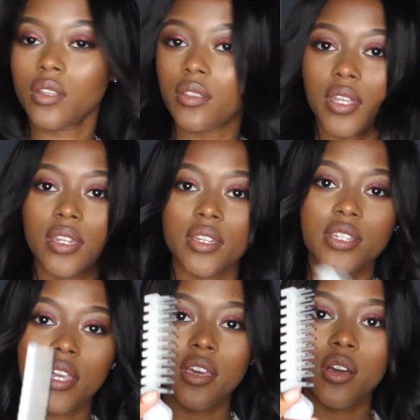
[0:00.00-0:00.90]
Then I
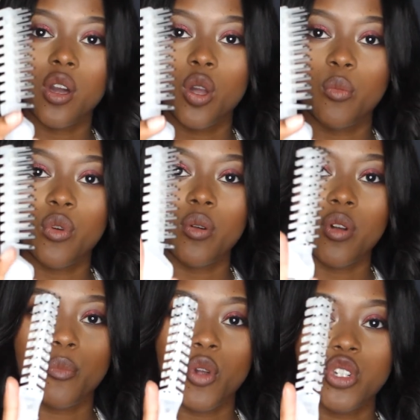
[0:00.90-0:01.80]
take a coat
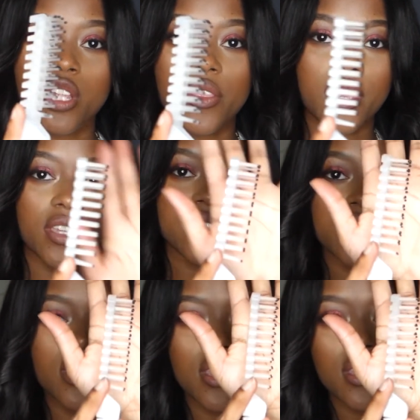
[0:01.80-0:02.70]
brush like
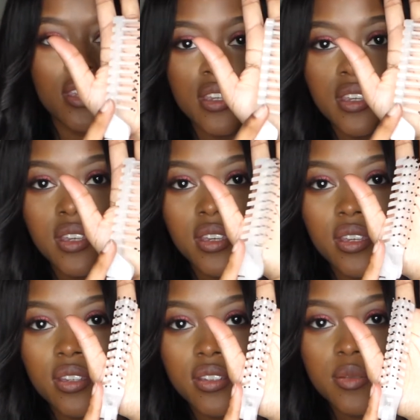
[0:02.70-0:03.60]
this.
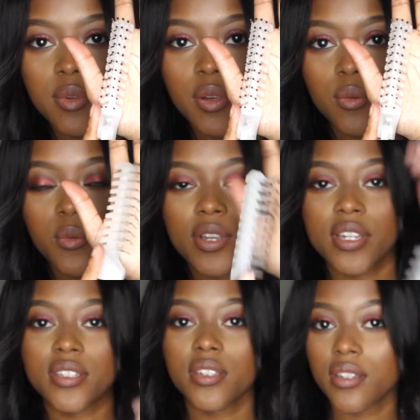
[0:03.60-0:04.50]
It's a bit
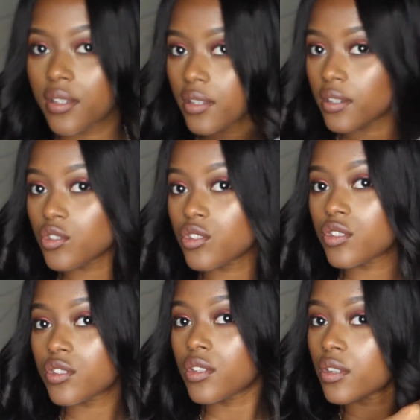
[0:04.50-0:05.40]
weird, and
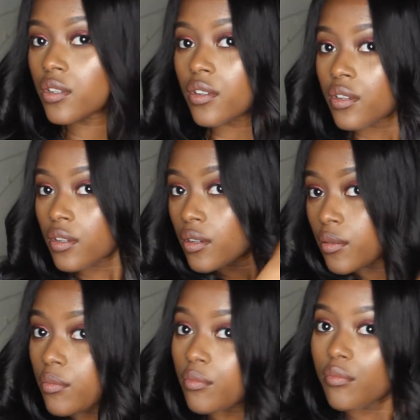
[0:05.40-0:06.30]
just
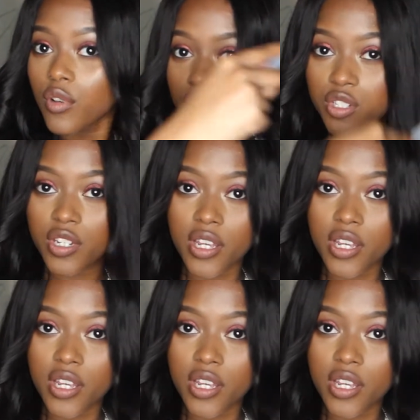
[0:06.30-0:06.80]
brush it